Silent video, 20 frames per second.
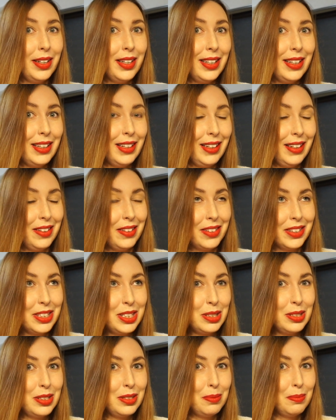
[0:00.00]

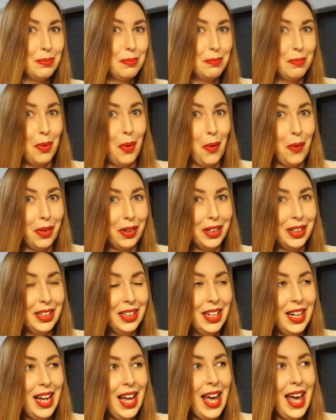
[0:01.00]
English more.
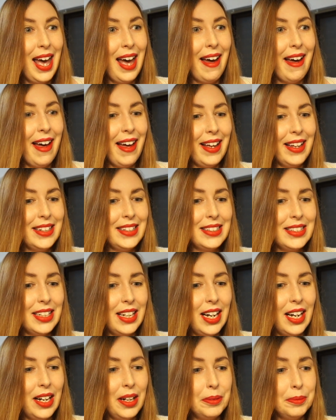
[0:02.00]
And
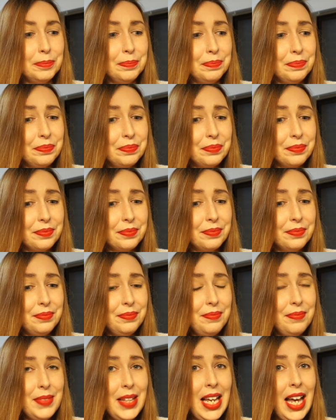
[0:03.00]

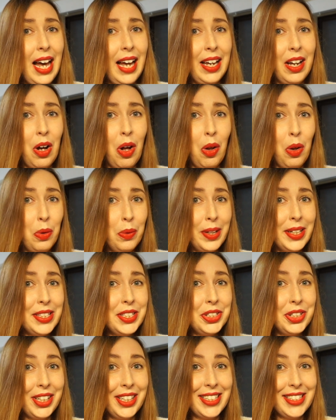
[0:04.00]
I always
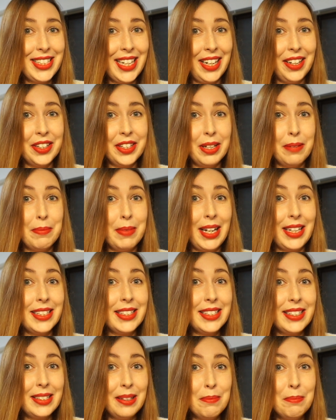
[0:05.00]
try to tell them that
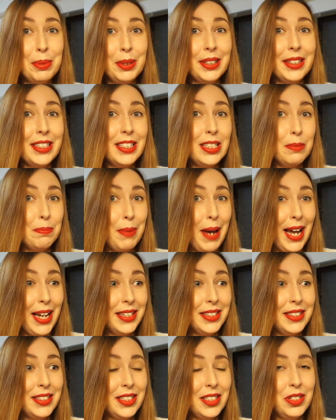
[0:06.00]
simple is
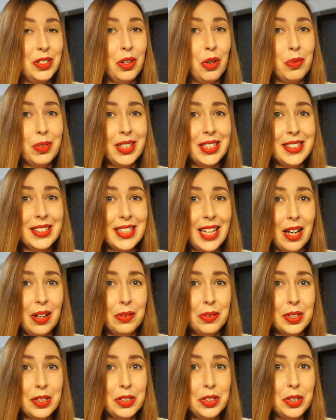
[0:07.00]
best. You don't want to
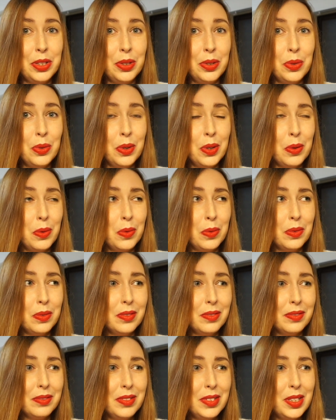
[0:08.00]
sound
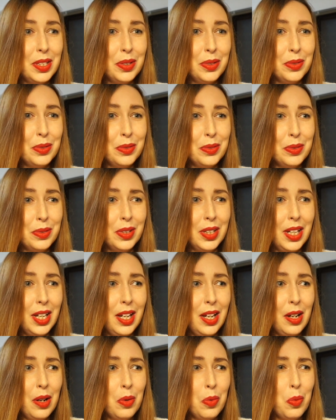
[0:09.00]
too
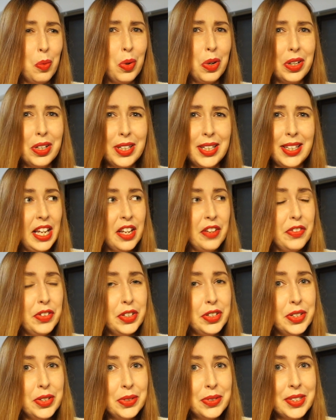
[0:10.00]
wordy. If you're
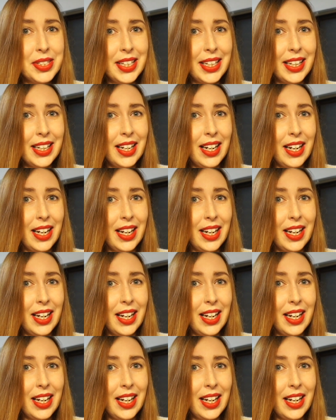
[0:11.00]
using